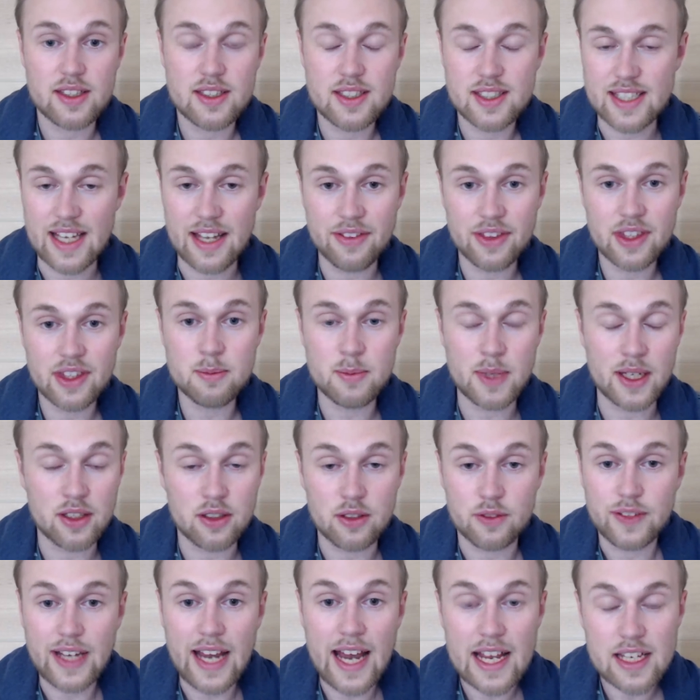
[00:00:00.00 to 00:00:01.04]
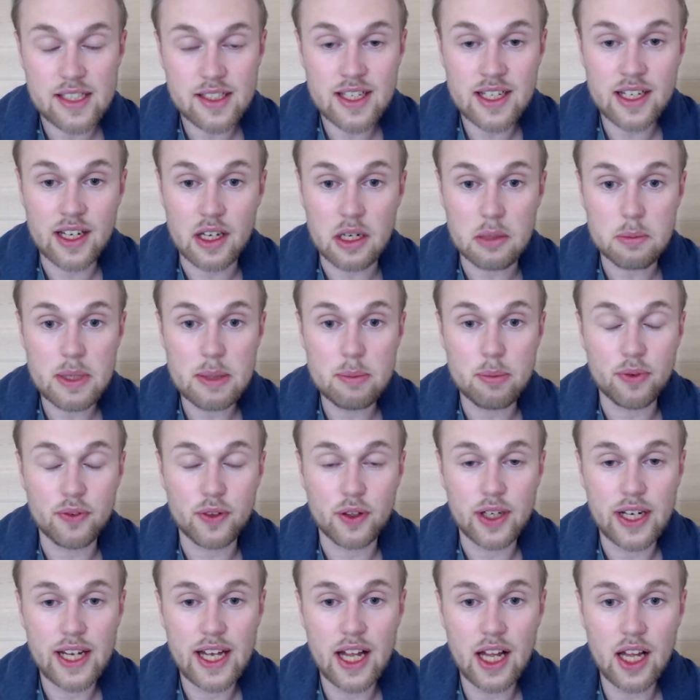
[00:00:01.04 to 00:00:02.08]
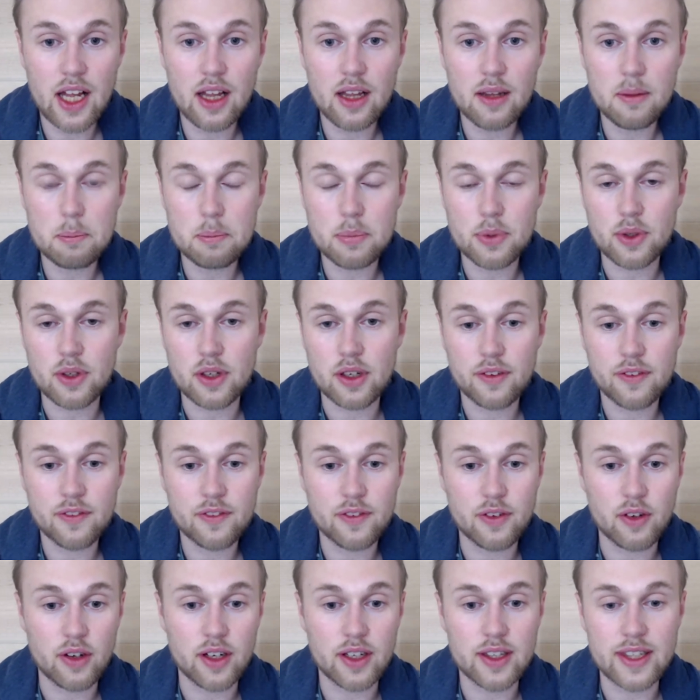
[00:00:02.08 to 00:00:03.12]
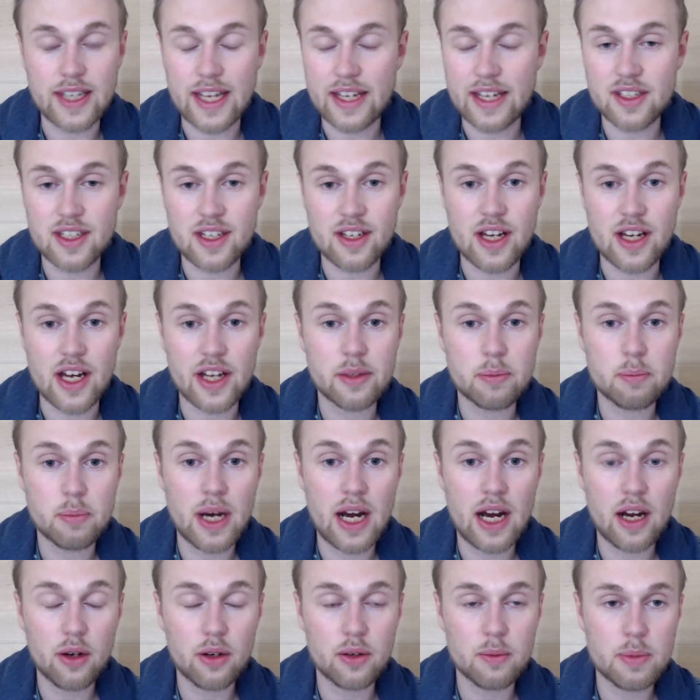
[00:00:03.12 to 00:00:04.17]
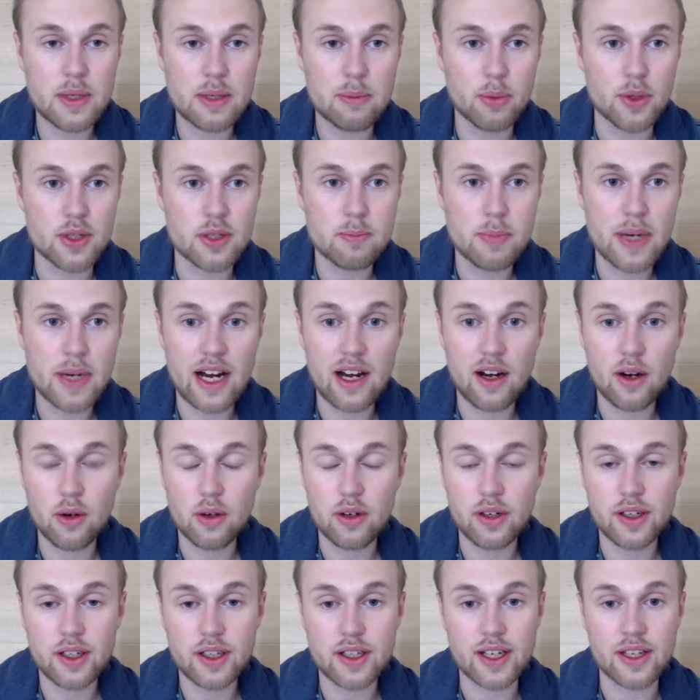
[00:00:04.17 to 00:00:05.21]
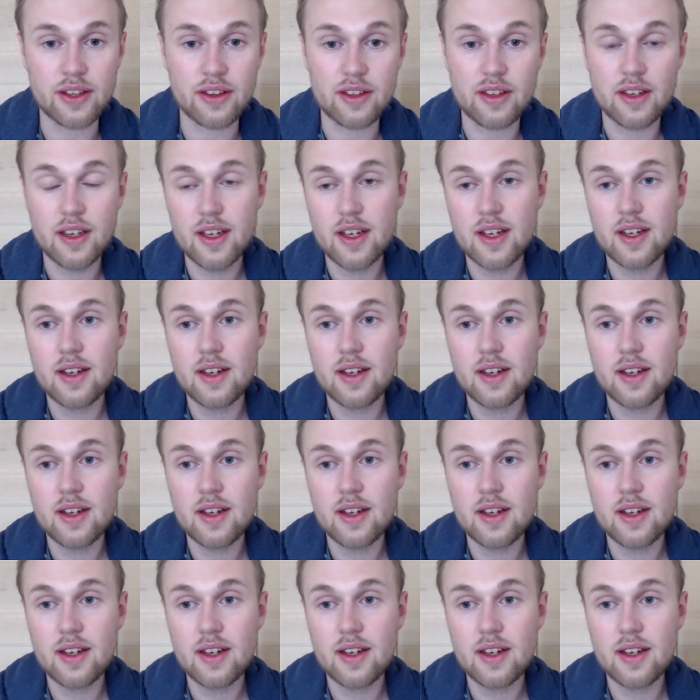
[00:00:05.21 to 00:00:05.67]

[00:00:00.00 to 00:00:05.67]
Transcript: sentiment of asking other people for help or for lending other power, people's power and